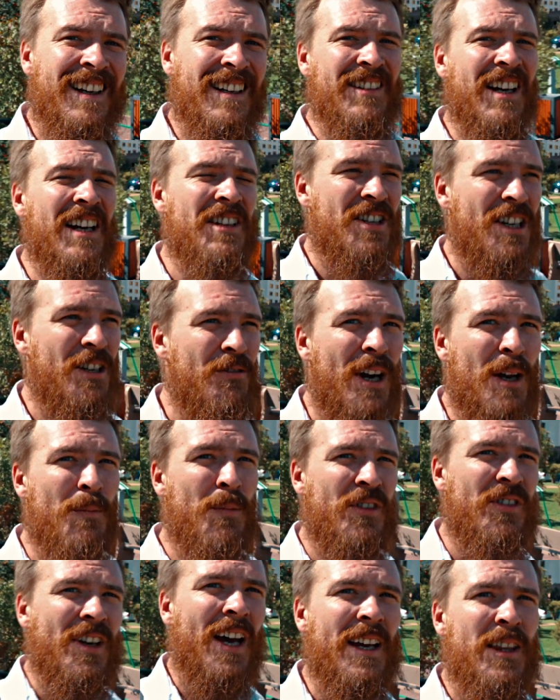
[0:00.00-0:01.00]
It's actually right
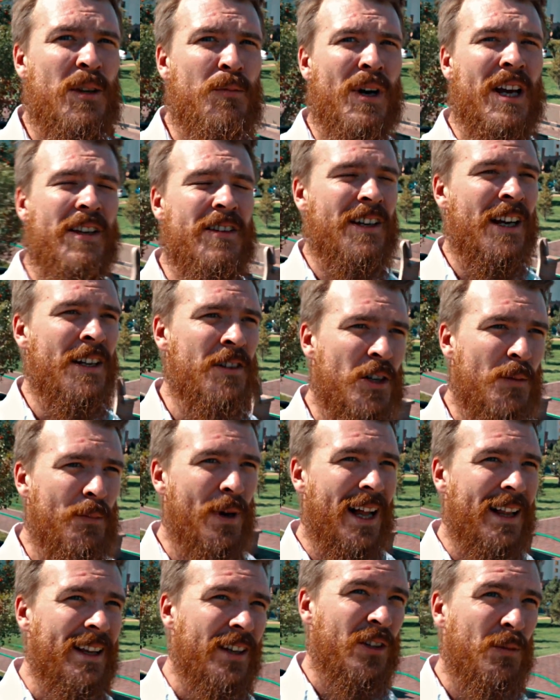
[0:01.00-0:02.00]
beside the Presidential
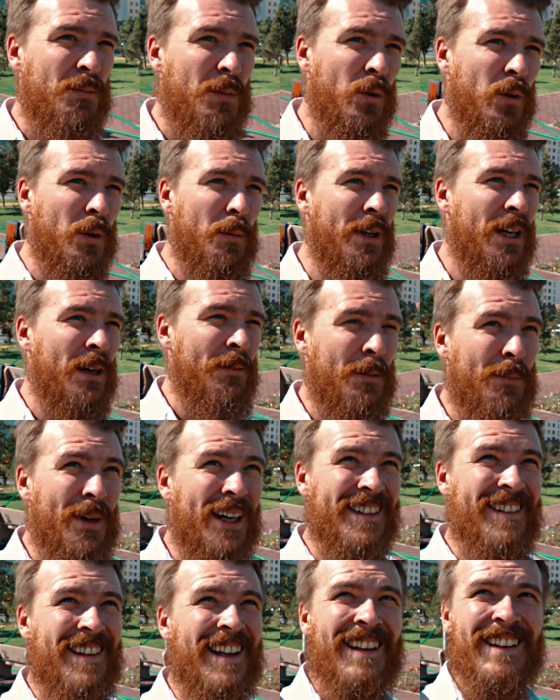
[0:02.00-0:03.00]
Palace, but we'll be coming
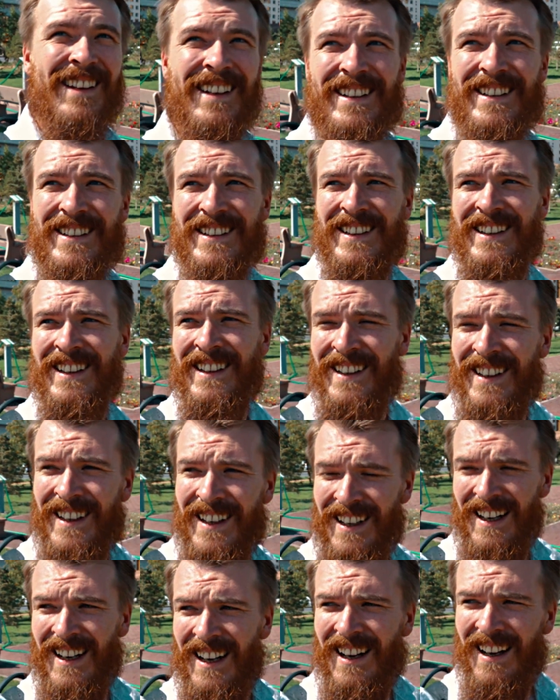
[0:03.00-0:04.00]
back to that later.
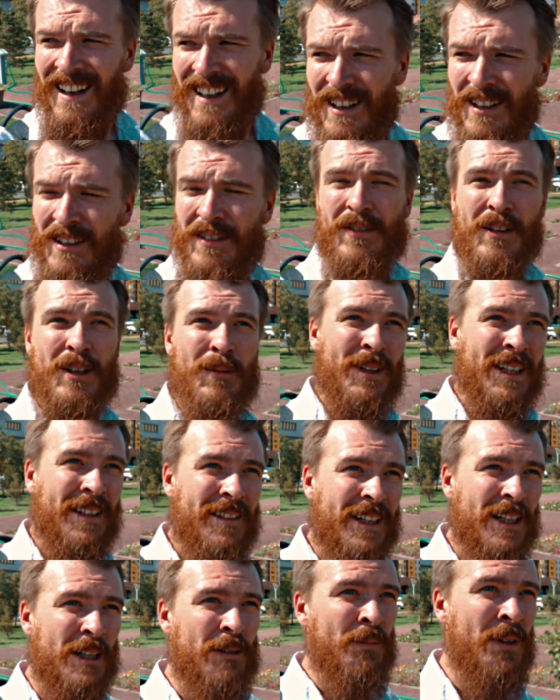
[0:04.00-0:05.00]
For the
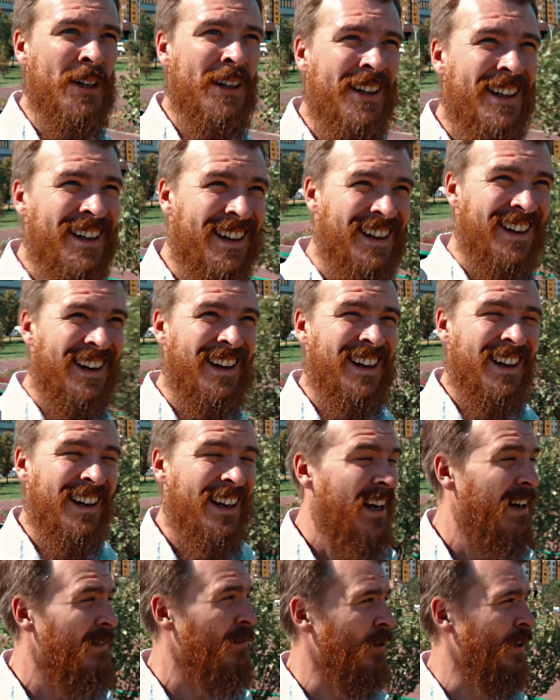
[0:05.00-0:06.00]
meantime,
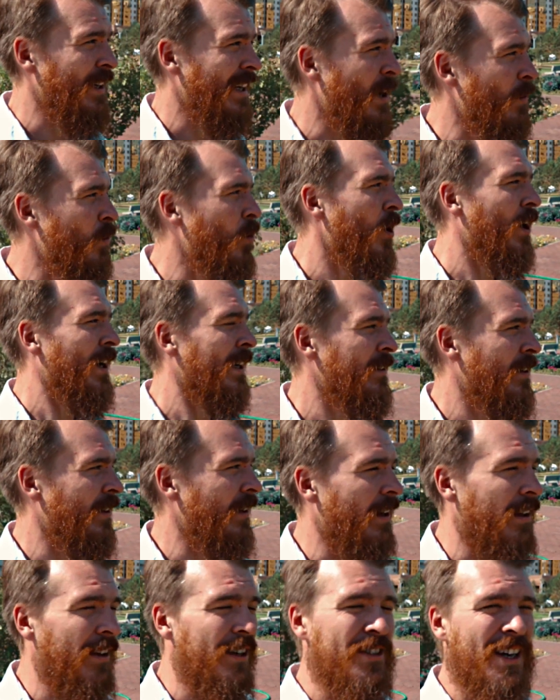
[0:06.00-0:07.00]
I'm going to get walking to
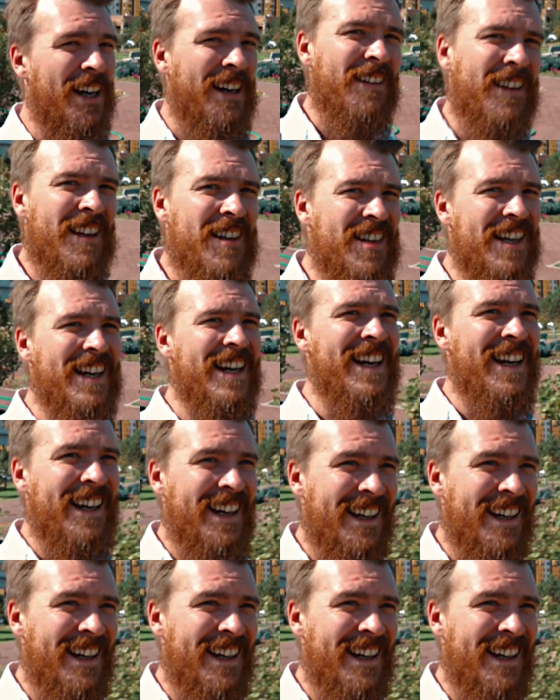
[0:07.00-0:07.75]
the other side of the city.